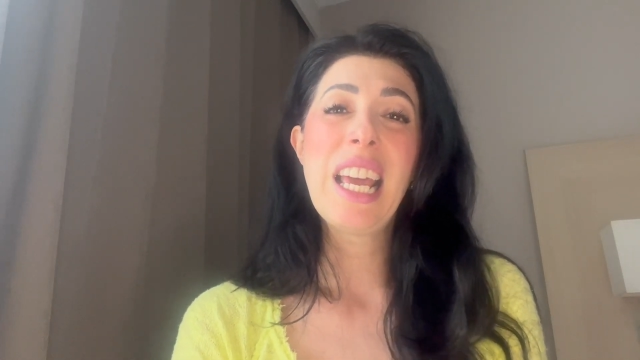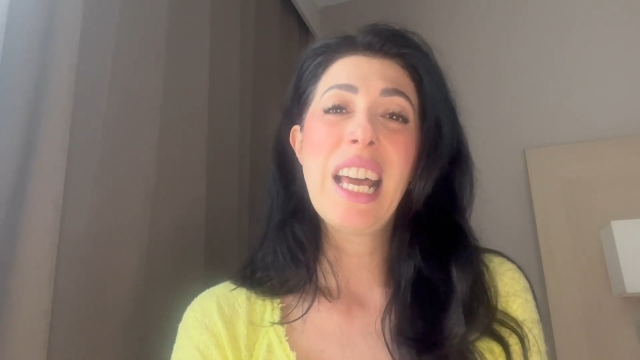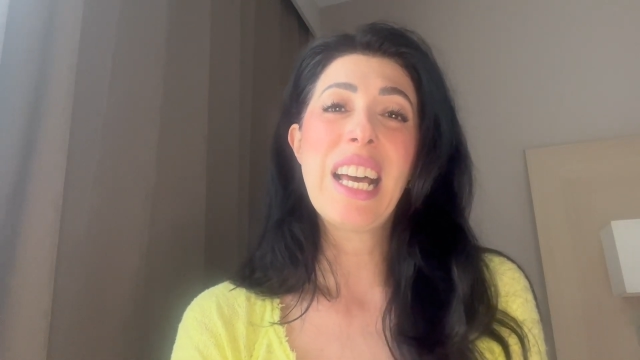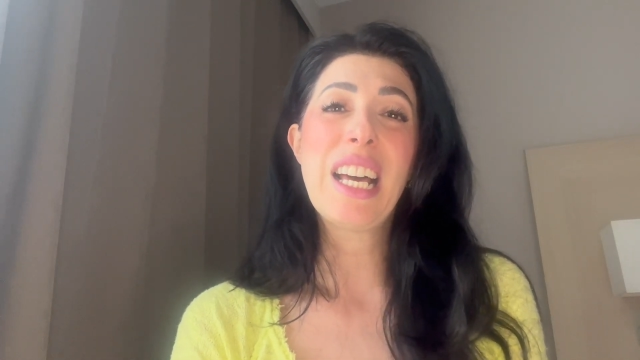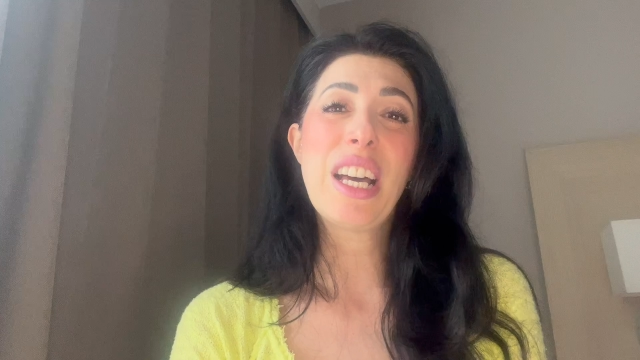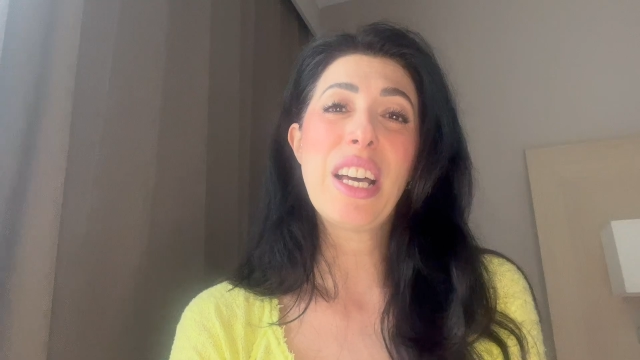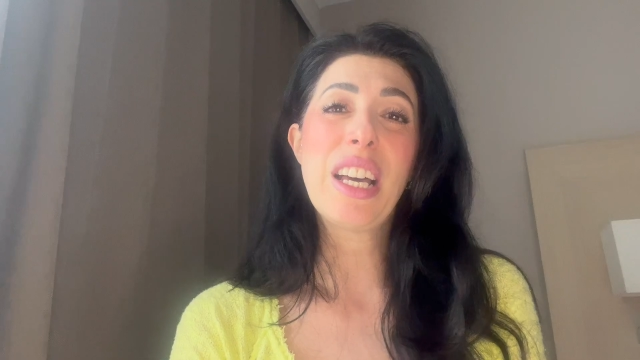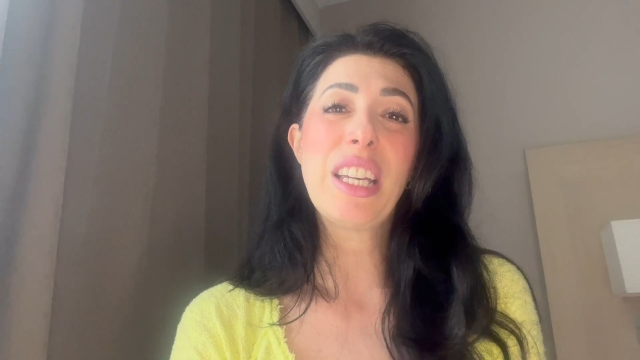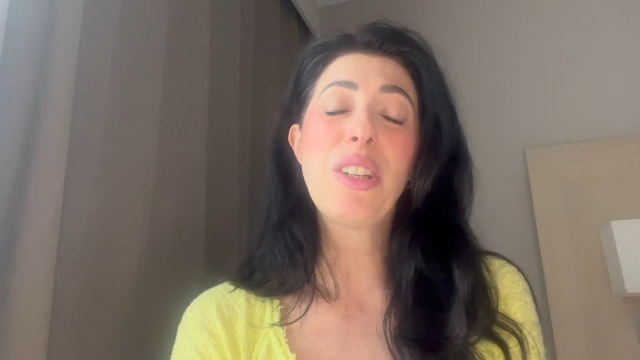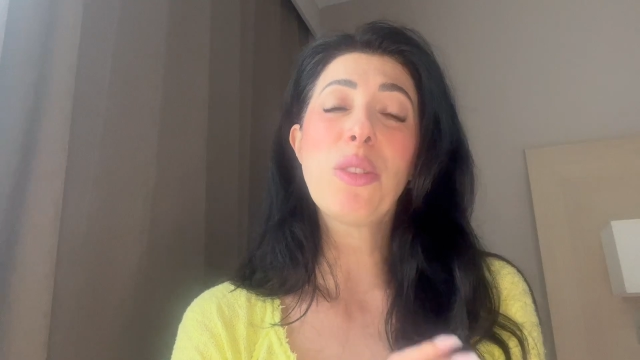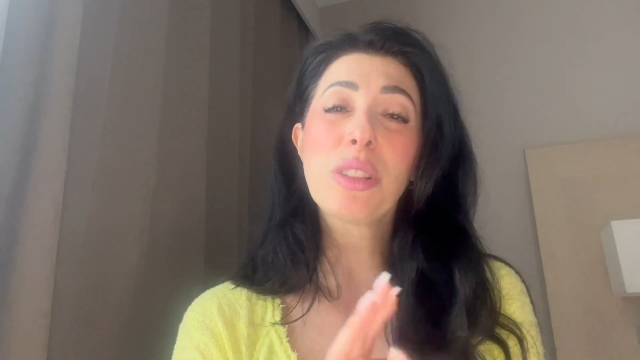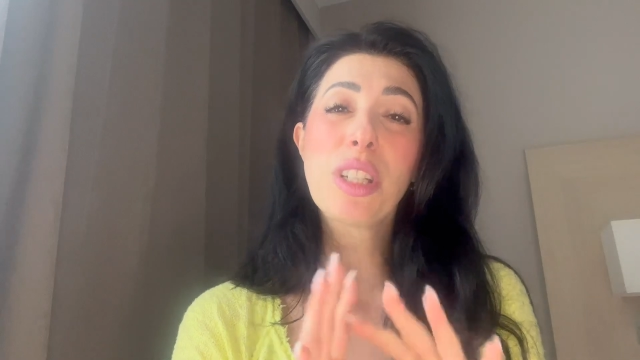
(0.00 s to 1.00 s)

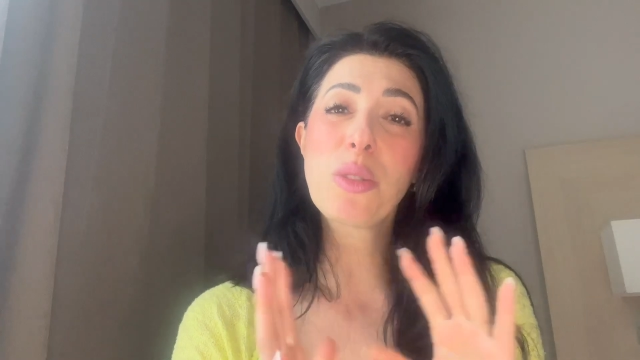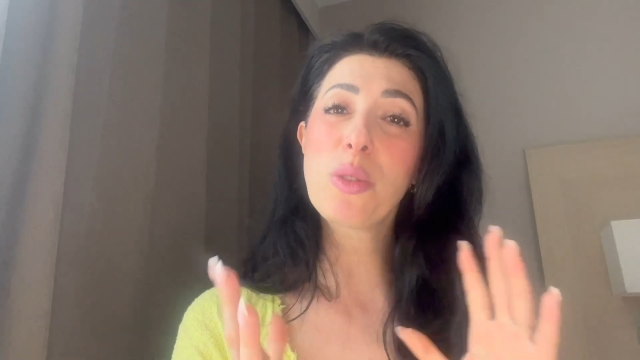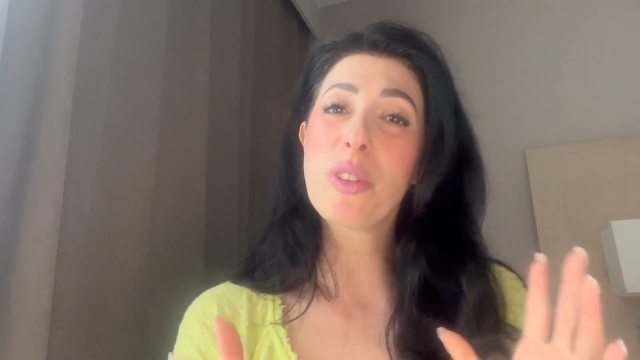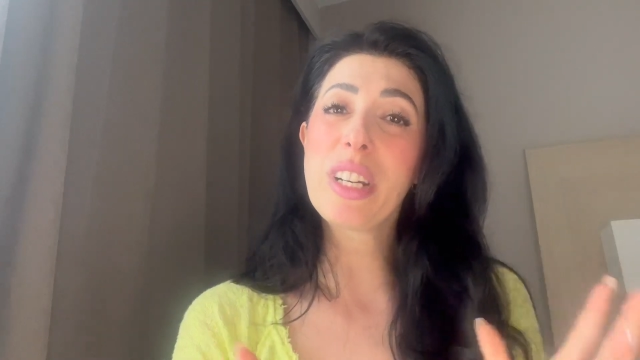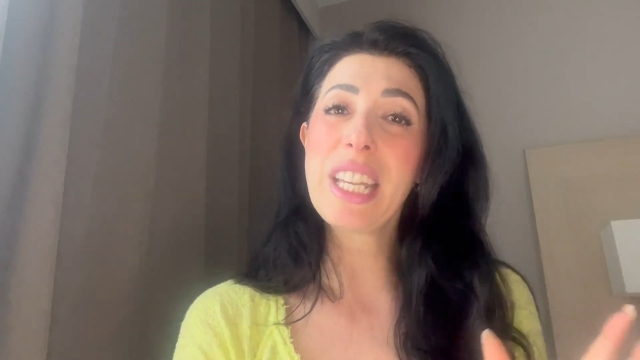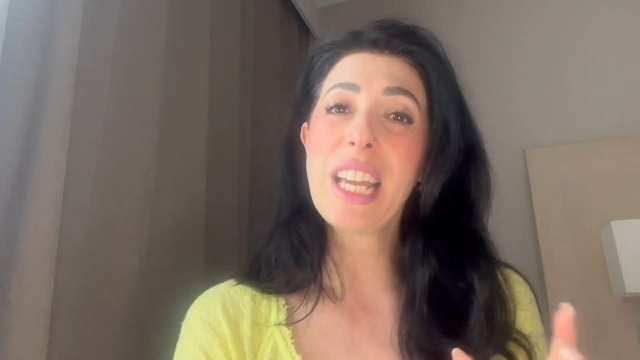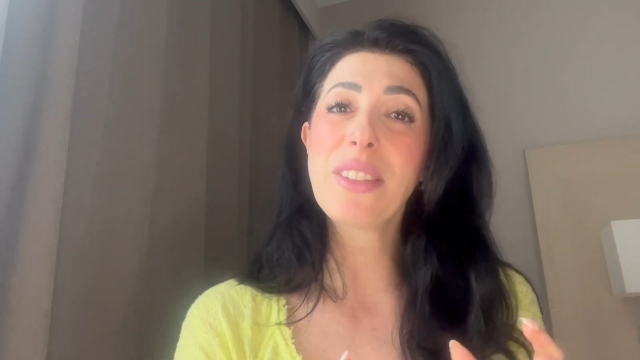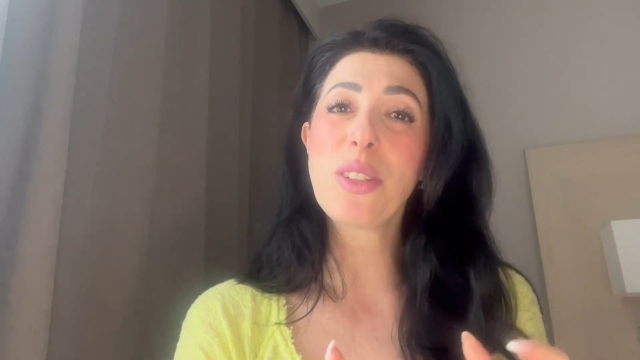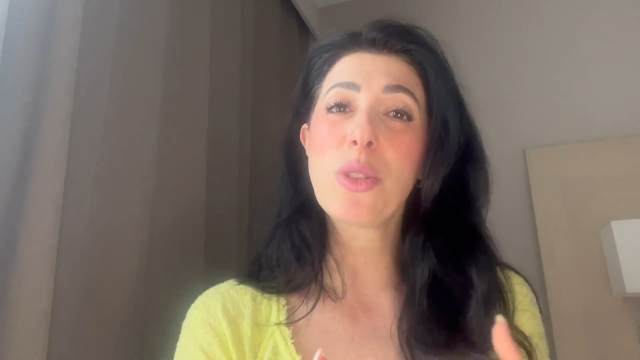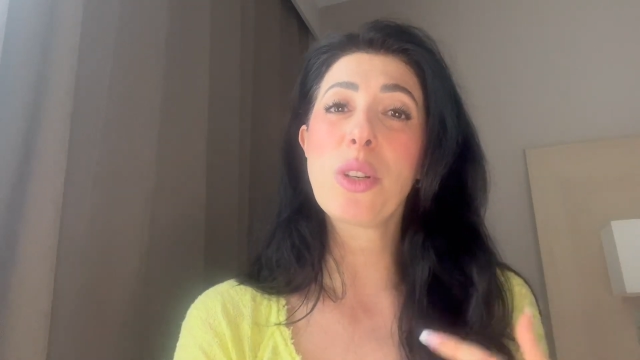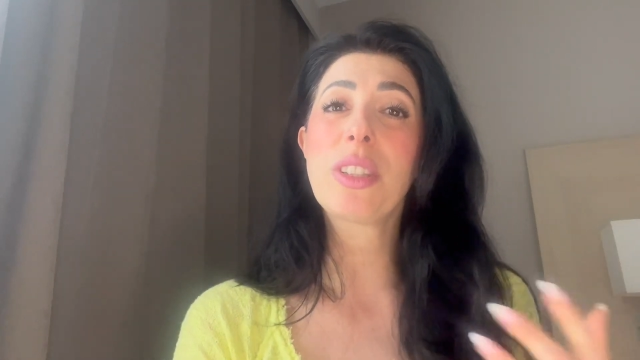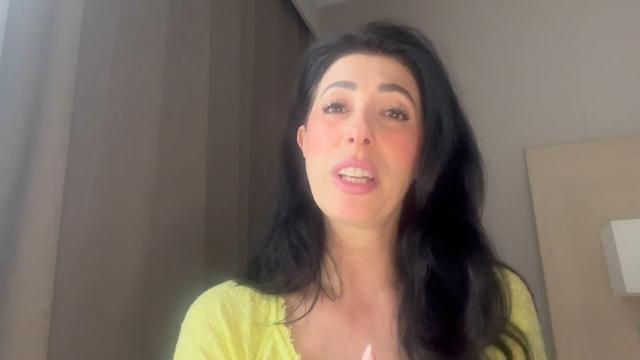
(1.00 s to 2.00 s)
in order to create a
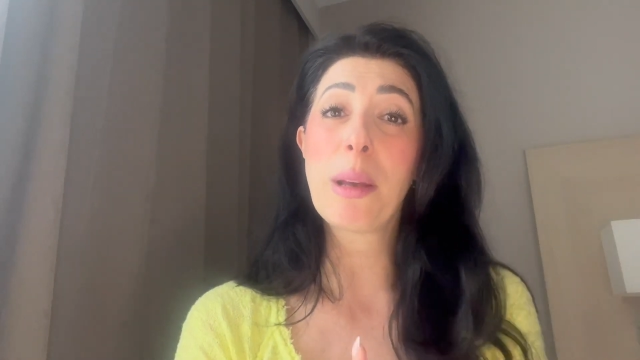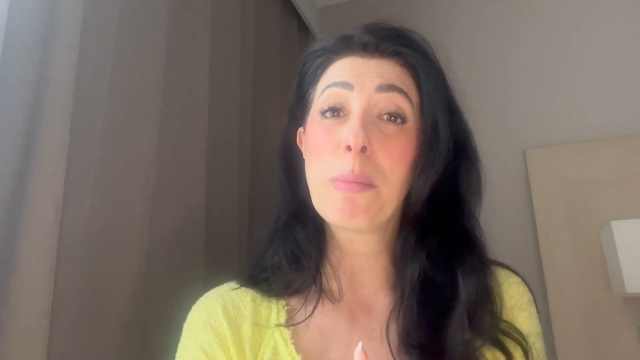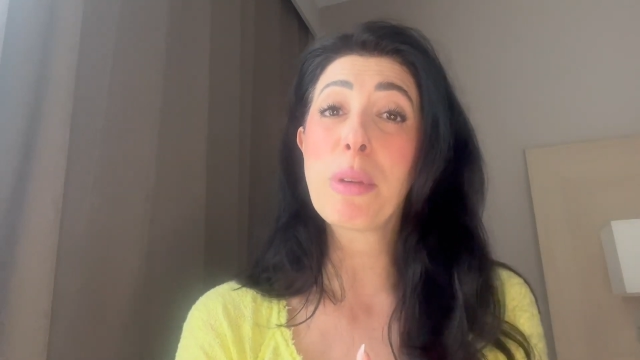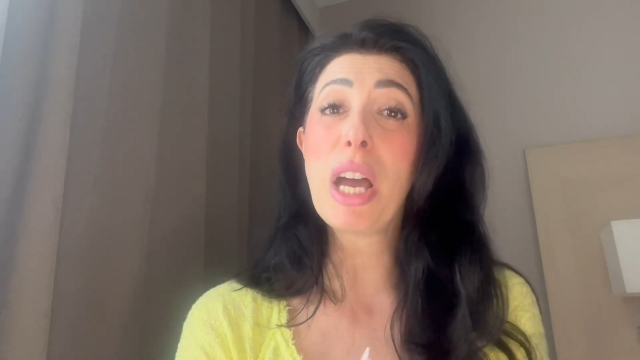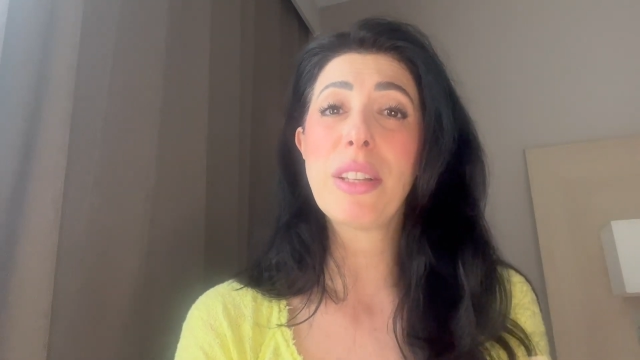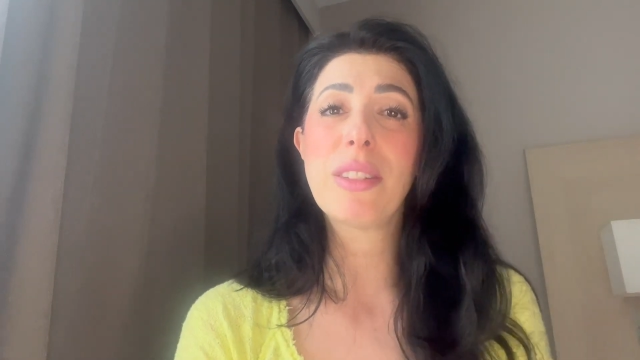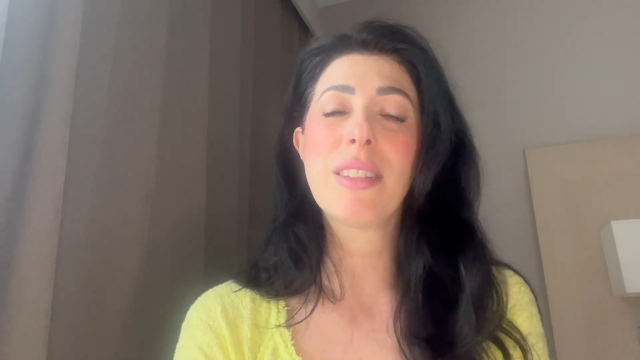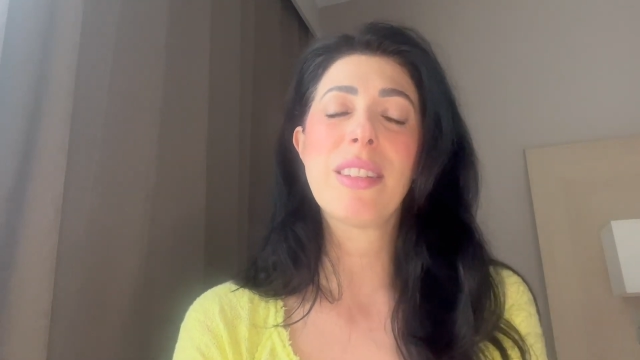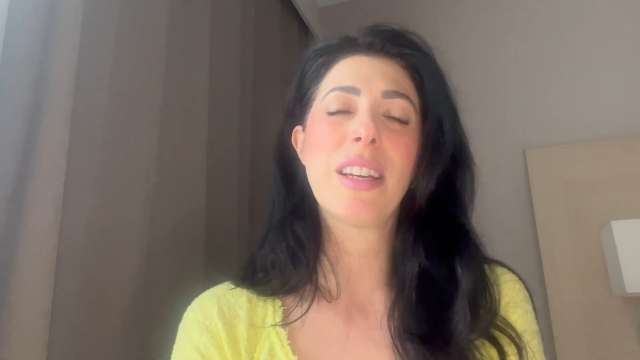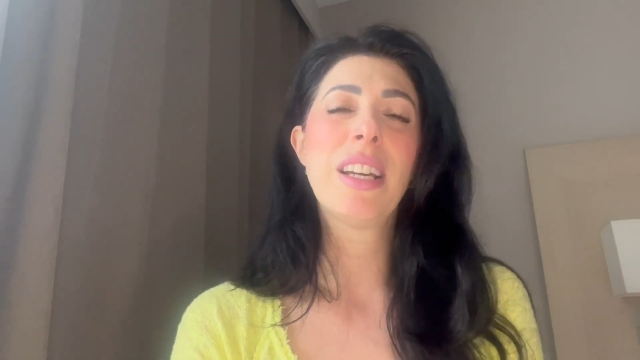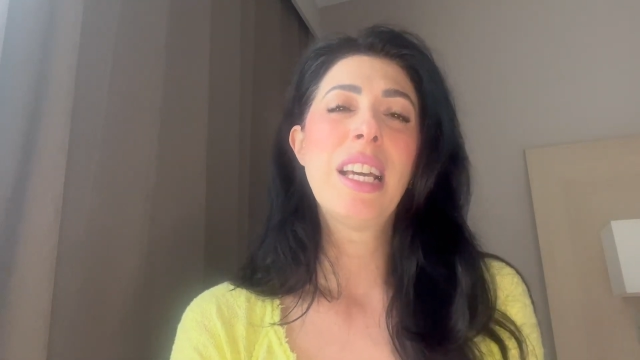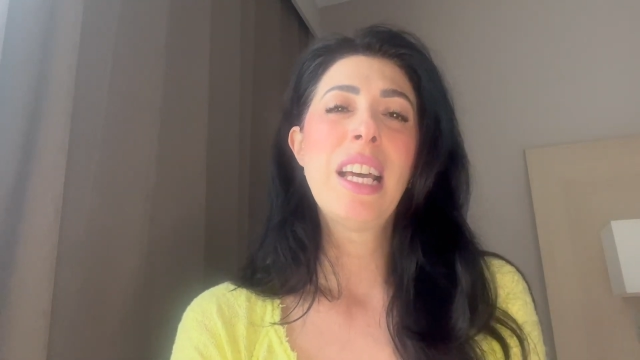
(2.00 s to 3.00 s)
certain ambiance,